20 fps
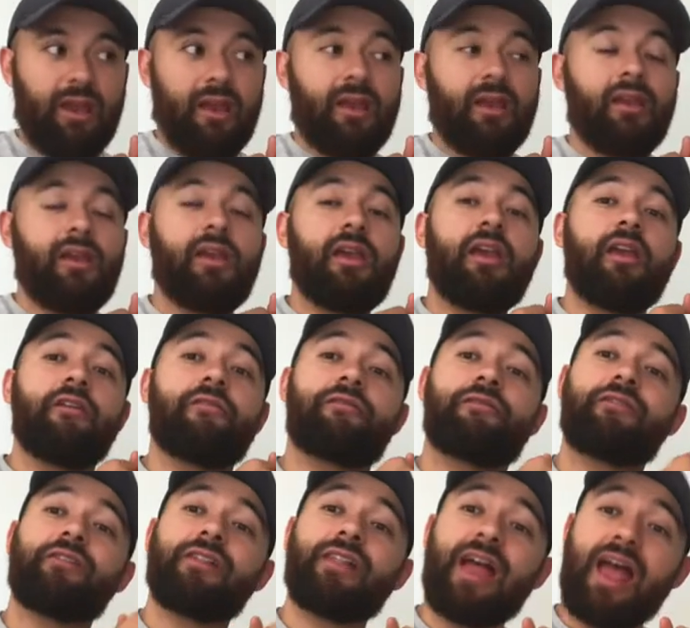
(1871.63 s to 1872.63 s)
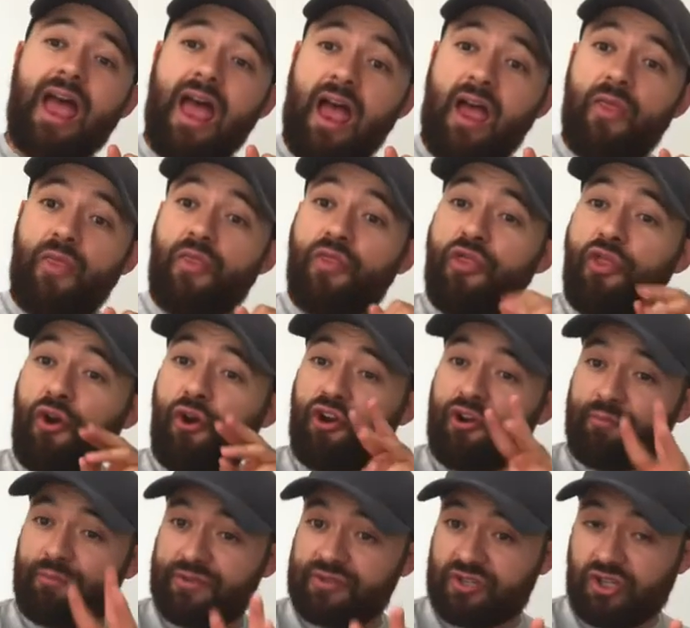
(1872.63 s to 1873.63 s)
E flat, third
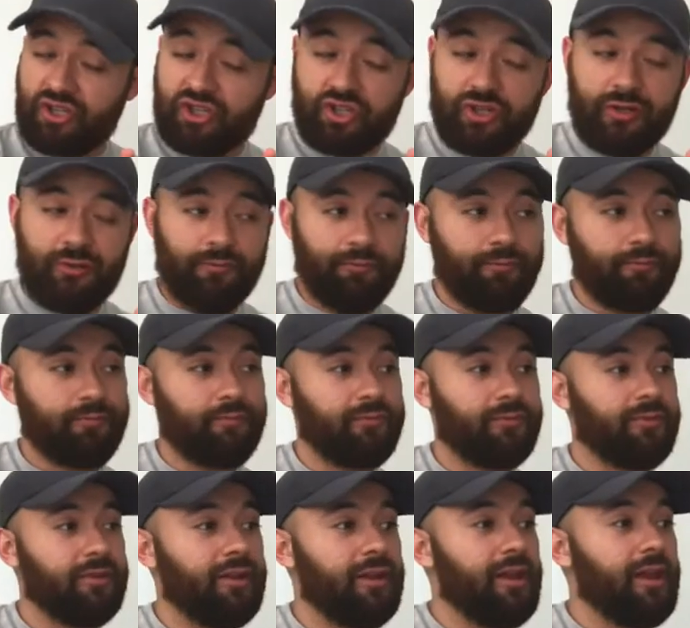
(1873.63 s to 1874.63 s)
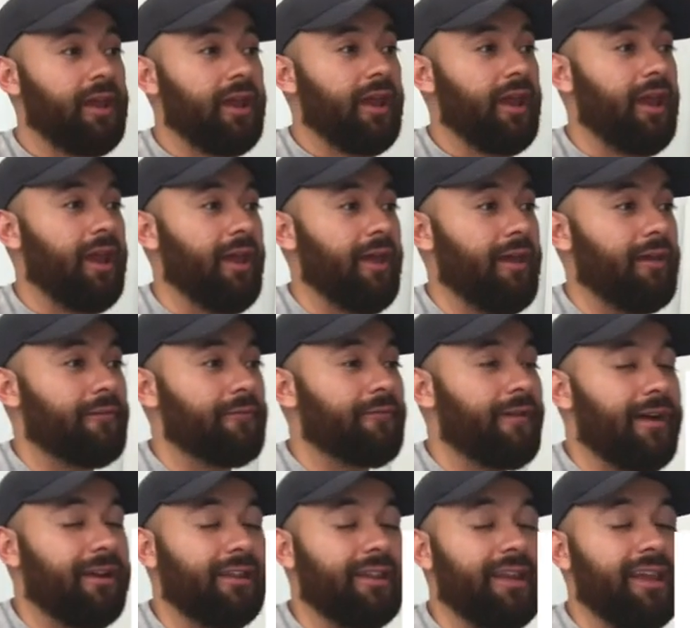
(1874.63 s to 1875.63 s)
position, and
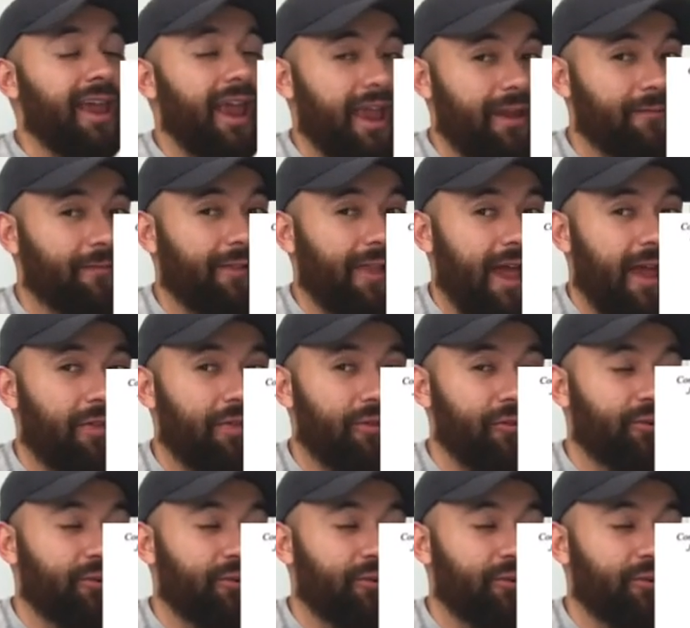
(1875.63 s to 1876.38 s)
finally A flat, third